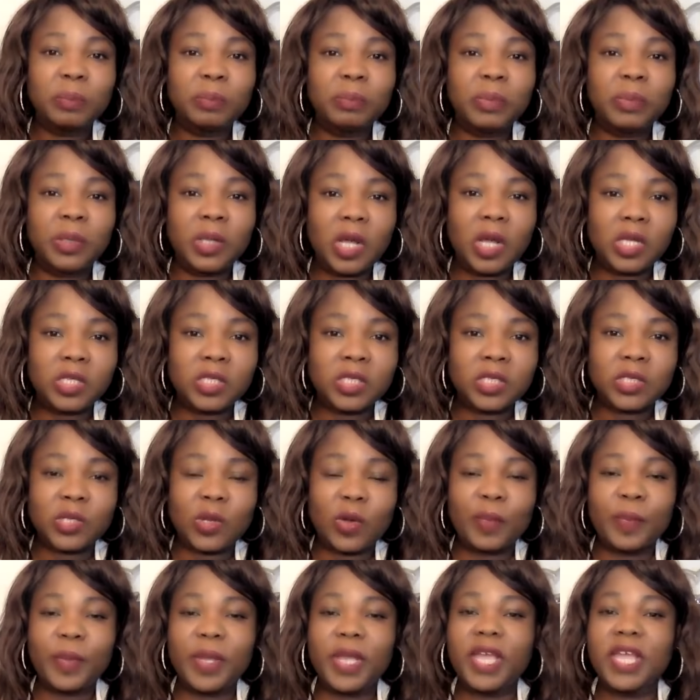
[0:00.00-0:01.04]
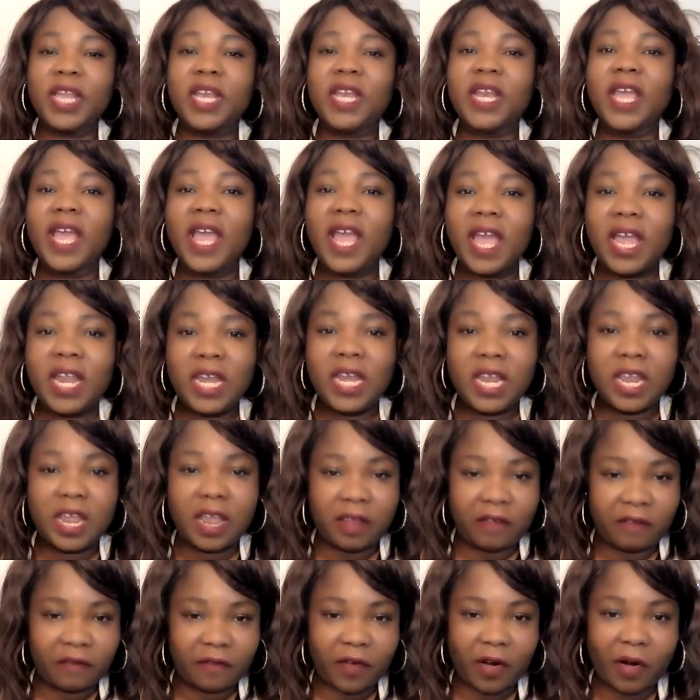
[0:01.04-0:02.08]
blossom in any
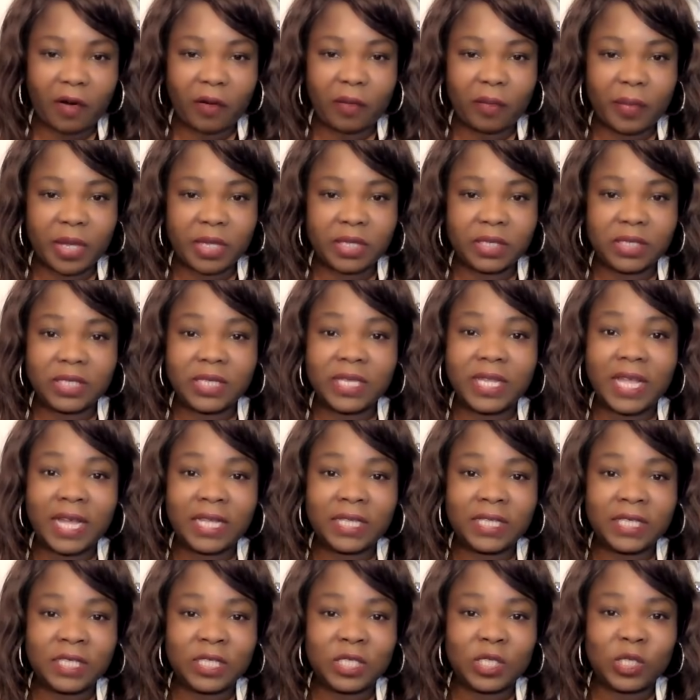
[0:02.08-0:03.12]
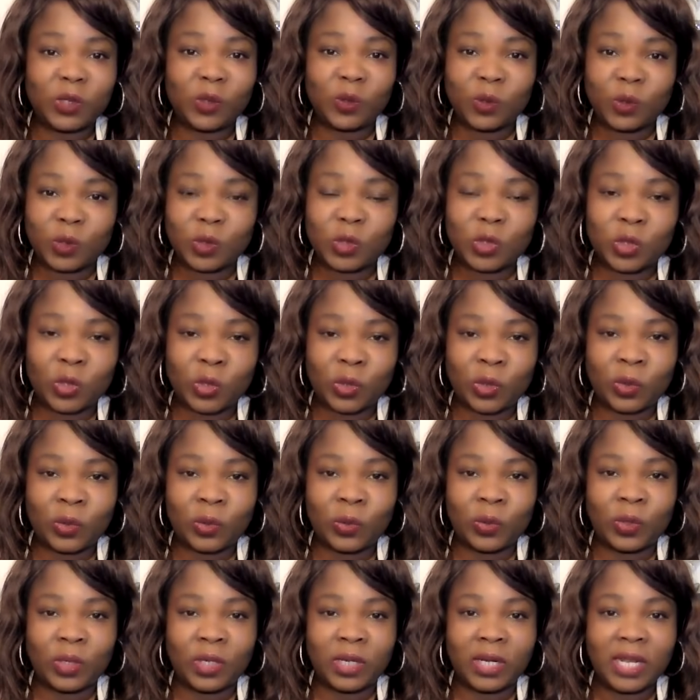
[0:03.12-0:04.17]
environment that is not your
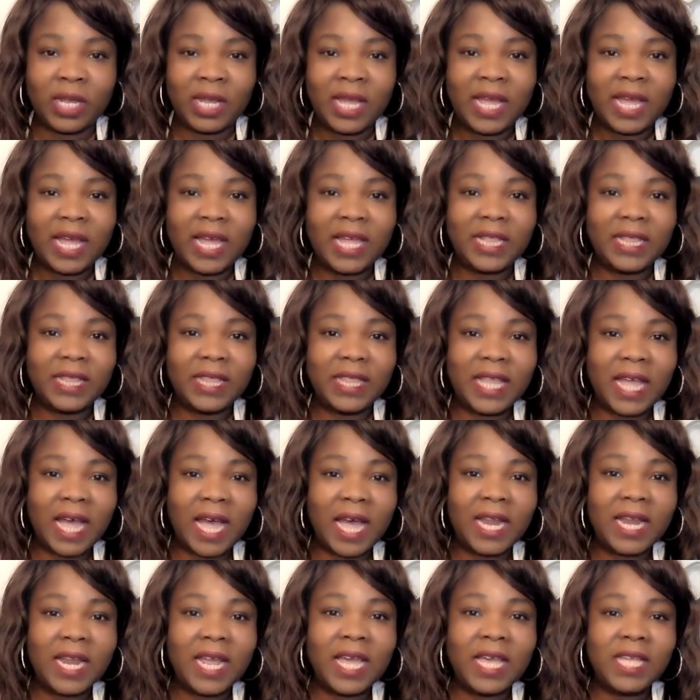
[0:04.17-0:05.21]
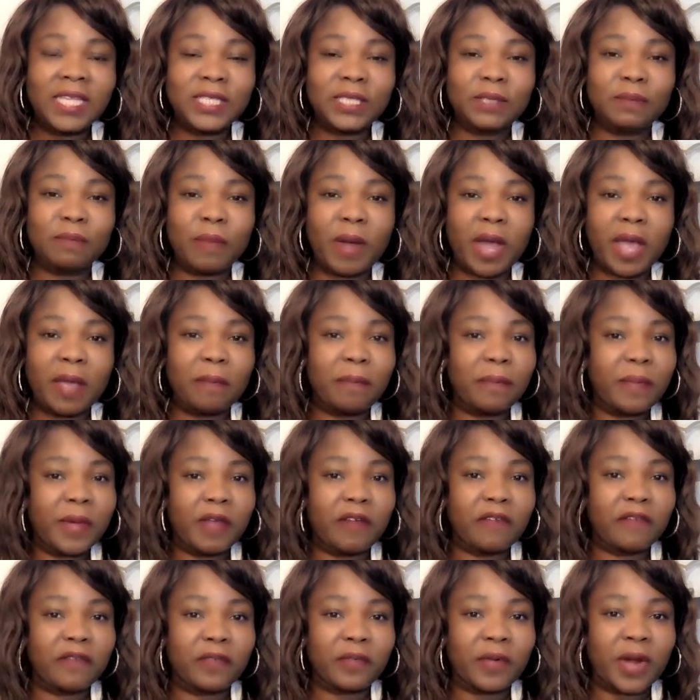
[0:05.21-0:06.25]
own. And that is my
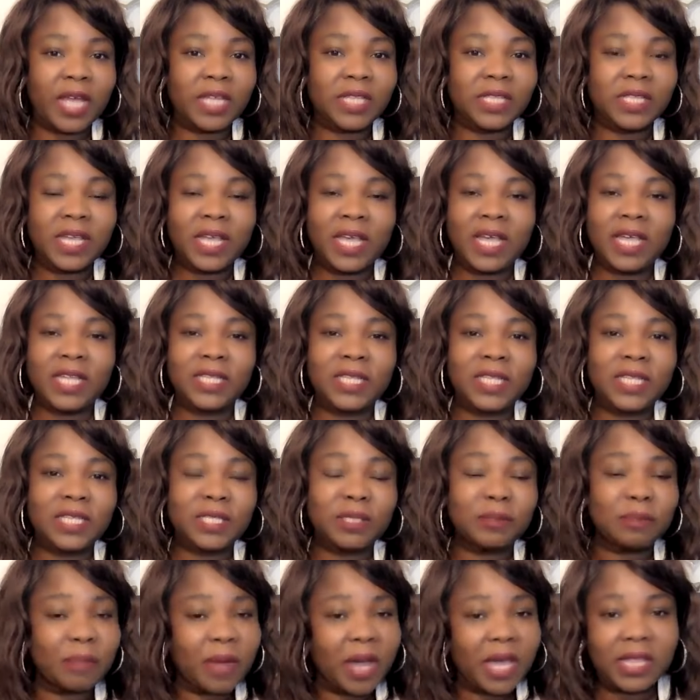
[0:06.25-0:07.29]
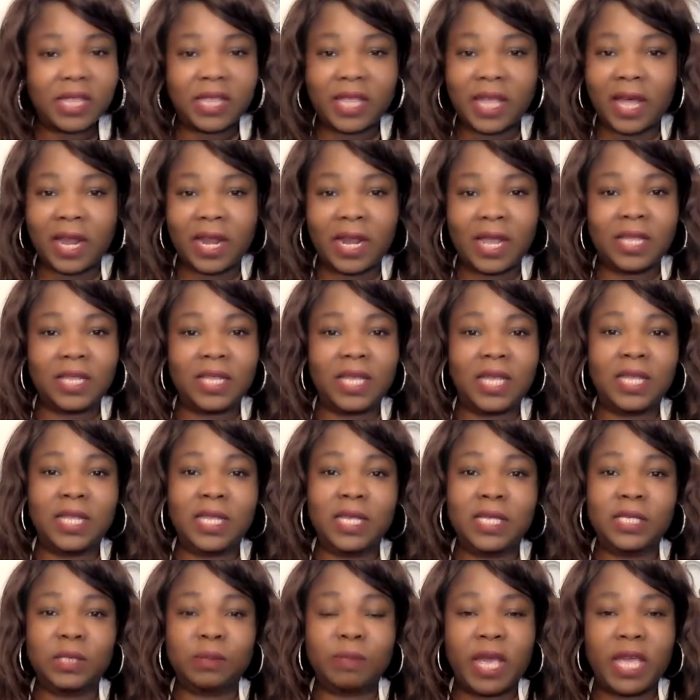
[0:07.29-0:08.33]
birthright. It is my talent. It
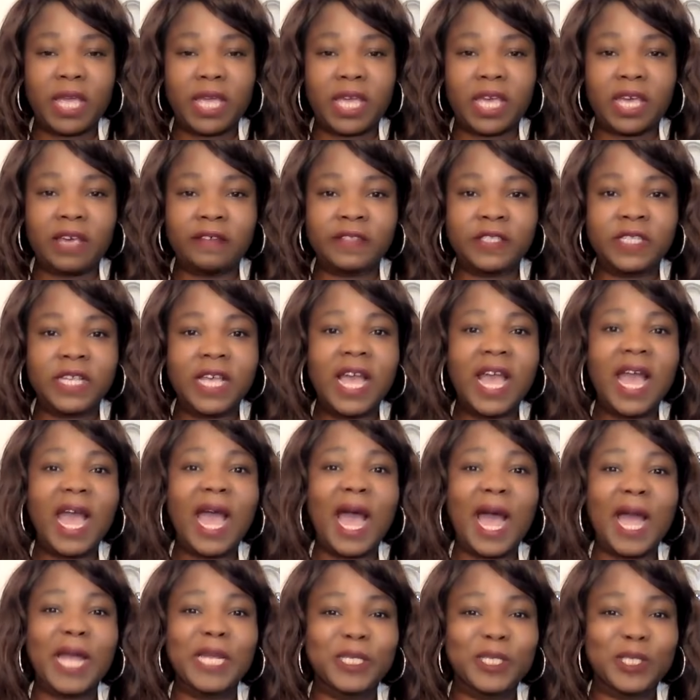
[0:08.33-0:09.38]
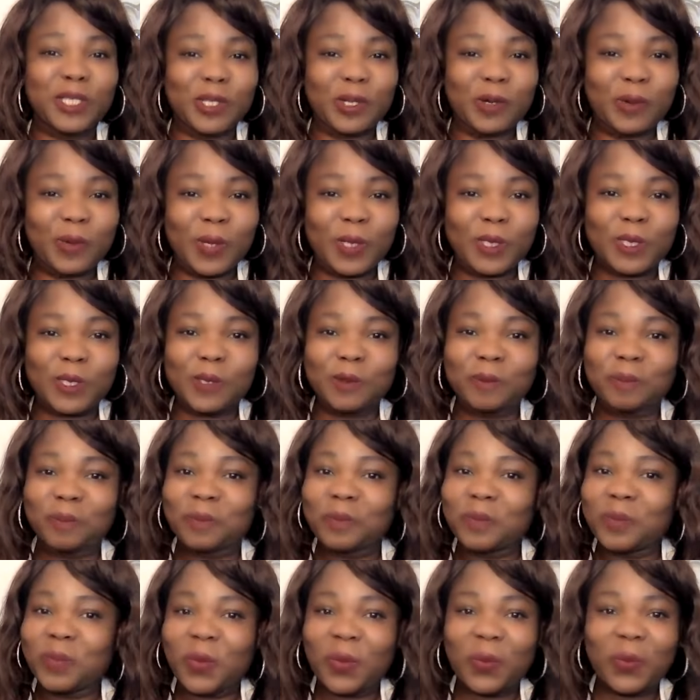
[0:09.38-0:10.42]
is my gift. I do it
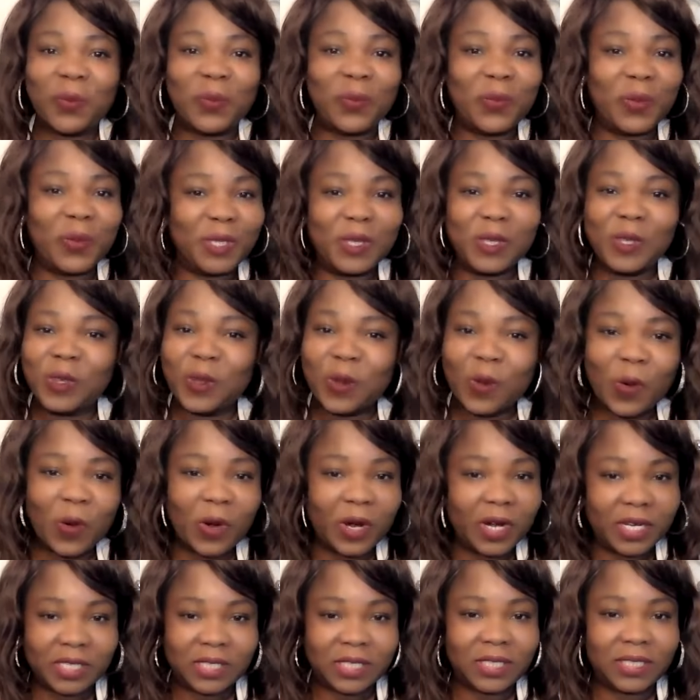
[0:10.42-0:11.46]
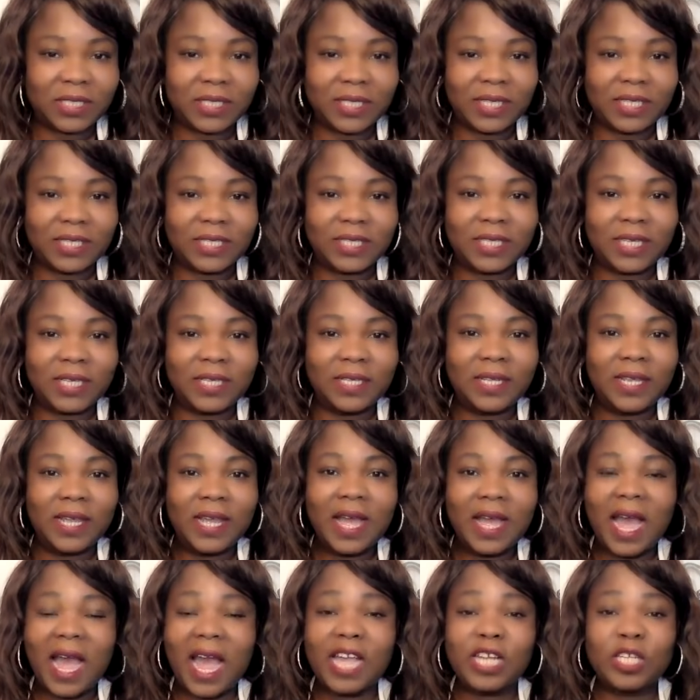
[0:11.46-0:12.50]
with no hesitation.
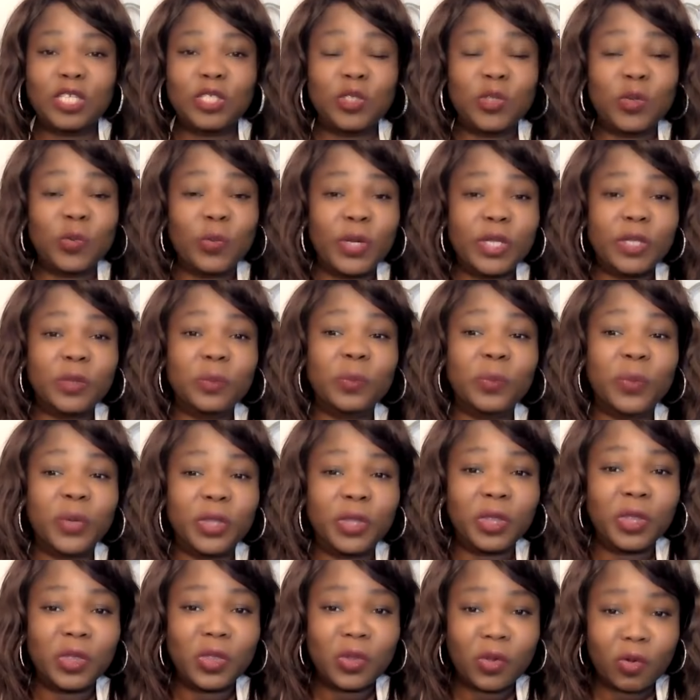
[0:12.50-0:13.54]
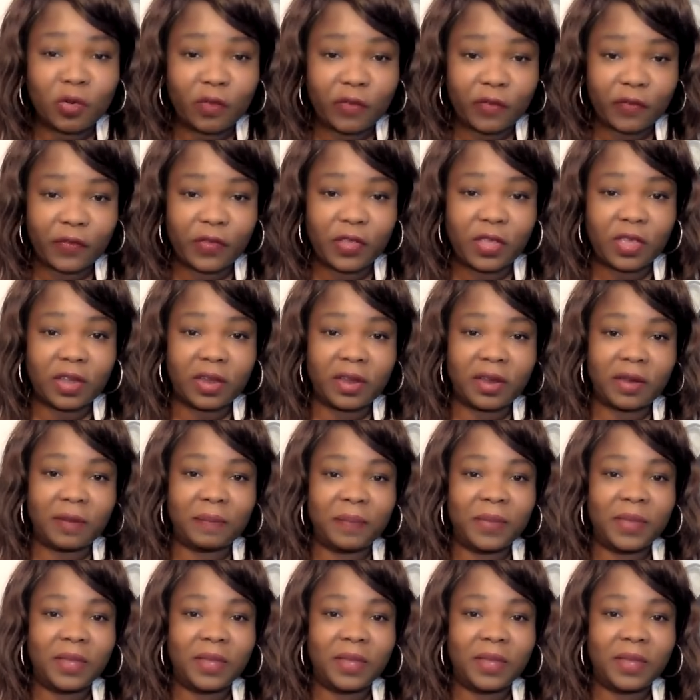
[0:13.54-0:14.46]
I do it with no fear.